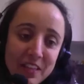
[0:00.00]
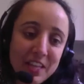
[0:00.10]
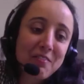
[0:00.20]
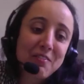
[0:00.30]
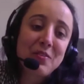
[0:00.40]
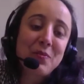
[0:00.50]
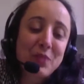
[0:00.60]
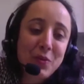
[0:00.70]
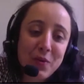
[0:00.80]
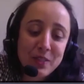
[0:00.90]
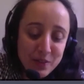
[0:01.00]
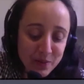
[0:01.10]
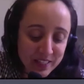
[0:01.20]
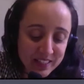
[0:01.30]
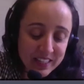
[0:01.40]
the interview. So we always do
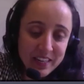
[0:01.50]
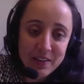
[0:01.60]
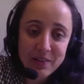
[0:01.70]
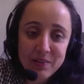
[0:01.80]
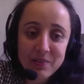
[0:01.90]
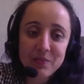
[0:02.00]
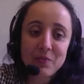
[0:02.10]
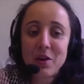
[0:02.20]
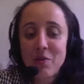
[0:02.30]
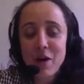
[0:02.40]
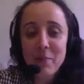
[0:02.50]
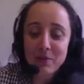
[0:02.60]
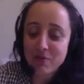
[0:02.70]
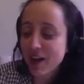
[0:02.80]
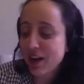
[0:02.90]
this rapid
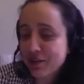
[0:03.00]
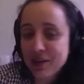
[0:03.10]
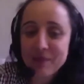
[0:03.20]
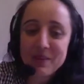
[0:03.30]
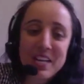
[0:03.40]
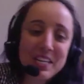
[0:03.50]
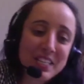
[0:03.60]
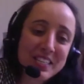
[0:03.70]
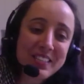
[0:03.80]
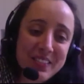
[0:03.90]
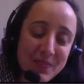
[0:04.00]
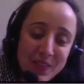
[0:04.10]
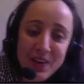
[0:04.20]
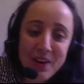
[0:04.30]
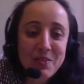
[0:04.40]
fire recommendations. They
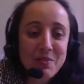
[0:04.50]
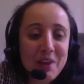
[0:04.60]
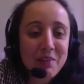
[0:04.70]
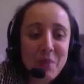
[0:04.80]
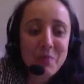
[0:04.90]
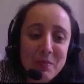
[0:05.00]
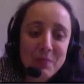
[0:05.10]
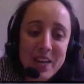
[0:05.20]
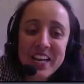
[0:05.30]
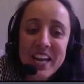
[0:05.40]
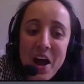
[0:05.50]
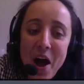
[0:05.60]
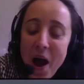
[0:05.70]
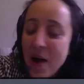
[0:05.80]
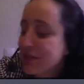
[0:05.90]
don't have to be that rapid, but
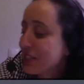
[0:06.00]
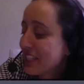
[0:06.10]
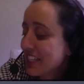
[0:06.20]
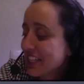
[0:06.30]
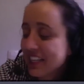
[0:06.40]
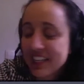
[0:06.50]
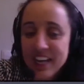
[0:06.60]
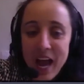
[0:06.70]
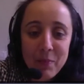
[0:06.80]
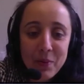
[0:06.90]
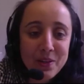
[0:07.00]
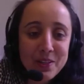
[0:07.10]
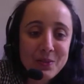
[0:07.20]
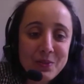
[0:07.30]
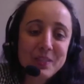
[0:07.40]
just an app or a
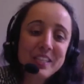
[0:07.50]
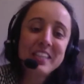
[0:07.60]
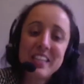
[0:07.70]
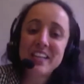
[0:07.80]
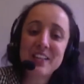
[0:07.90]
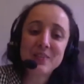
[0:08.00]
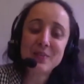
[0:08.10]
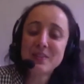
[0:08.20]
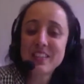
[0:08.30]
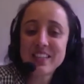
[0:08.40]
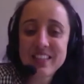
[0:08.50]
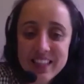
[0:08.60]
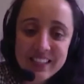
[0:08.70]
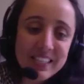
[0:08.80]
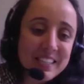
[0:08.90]
tool
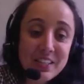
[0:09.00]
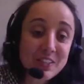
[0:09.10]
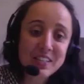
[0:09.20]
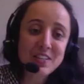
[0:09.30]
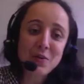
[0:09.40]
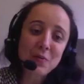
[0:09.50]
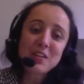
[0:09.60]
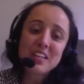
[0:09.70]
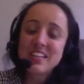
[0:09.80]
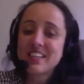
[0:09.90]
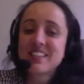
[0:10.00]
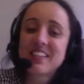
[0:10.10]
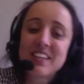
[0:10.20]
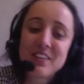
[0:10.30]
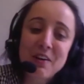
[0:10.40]
that's essential in your work
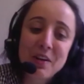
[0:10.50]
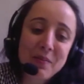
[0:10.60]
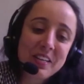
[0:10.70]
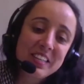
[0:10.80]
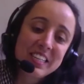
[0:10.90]
that you recommend.